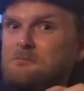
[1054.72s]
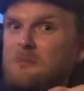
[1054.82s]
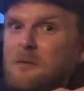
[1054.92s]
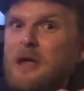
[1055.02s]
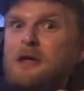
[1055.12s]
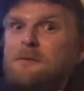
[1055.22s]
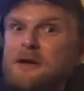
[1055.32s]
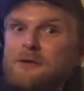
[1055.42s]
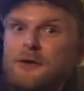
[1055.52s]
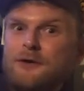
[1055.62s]

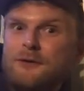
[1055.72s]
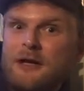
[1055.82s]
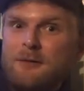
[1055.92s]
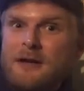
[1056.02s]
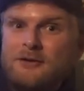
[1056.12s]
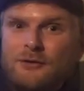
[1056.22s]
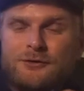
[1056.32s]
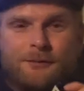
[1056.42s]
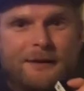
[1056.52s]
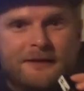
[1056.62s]
maybe recommend you
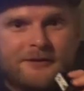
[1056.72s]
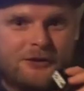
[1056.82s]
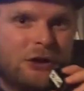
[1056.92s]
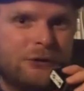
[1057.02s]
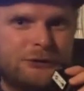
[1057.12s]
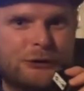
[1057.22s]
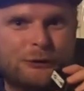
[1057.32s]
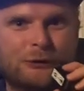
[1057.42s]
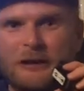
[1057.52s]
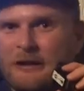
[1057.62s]
some places to go
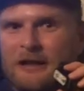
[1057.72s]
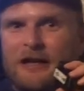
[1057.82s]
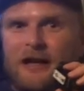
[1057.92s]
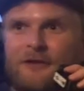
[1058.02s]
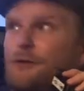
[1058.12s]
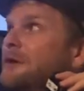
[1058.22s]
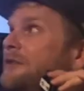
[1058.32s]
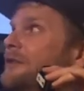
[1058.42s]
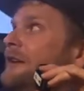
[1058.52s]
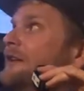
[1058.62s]
to. And you
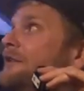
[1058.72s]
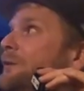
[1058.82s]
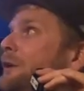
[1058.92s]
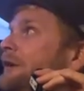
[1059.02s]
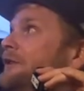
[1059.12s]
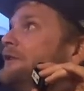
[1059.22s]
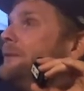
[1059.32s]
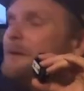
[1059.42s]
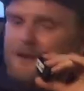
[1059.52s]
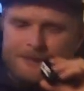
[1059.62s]
can see some videos
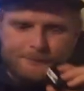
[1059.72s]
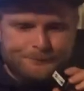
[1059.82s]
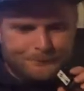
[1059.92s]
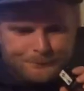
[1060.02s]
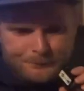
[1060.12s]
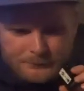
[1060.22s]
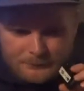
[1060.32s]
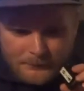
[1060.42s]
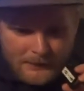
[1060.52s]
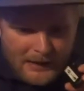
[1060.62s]
up here.
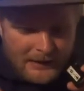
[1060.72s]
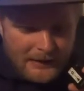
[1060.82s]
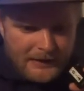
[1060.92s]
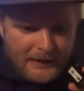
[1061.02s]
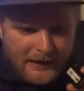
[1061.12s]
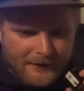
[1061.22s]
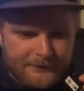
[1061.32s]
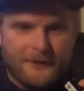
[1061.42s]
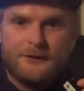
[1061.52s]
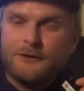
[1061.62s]

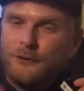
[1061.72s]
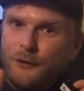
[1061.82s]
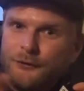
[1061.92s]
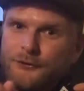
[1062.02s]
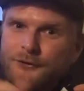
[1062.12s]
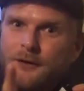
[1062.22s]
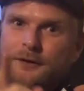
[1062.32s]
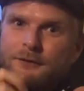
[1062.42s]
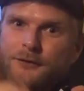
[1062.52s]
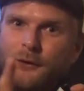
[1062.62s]
And don't
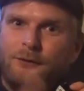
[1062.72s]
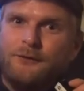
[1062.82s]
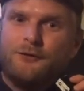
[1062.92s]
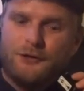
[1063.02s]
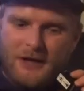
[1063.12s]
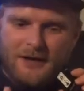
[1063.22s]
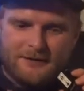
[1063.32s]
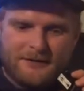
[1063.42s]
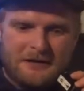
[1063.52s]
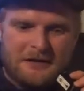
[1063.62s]
don't
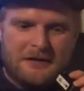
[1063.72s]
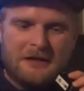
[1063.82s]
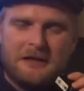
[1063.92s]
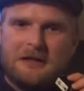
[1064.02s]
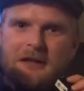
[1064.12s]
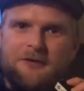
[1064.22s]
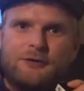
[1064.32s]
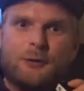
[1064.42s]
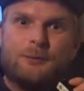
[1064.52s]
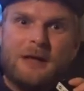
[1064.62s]
forget,
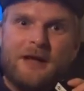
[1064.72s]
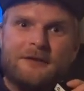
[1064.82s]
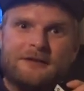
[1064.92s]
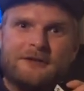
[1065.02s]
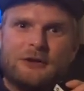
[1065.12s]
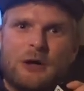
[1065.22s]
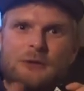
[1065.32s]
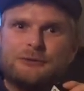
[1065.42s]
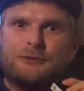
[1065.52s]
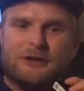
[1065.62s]
if you're planning to
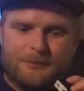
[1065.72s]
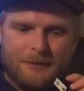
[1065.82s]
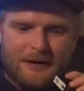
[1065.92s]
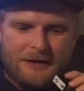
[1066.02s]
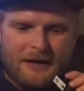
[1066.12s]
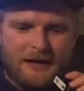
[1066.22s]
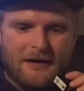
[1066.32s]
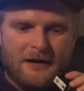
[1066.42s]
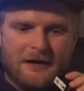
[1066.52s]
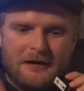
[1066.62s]
go to South
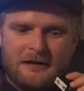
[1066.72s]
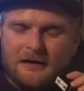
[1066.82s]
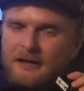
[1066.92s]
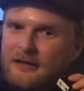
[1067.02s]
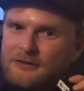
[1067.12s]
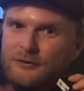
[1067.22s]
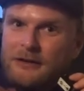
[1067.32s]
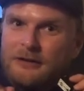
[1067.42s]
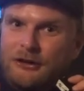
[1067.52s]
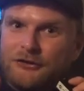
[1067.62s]
America, it
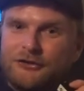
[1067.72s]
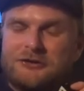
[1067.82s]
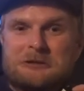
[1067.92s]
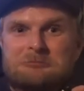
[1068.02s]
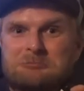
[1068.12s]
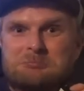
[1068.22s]
will cost